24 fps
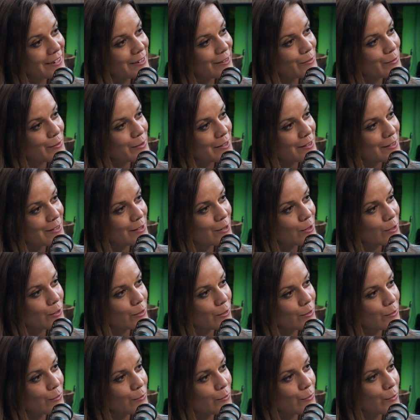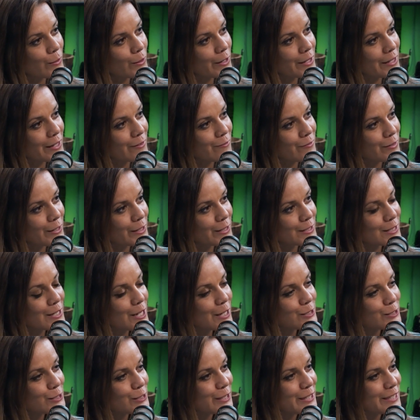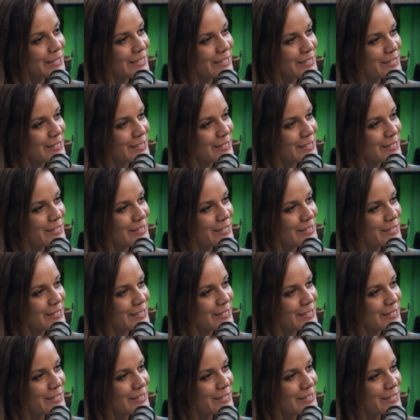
I know with your work in various countries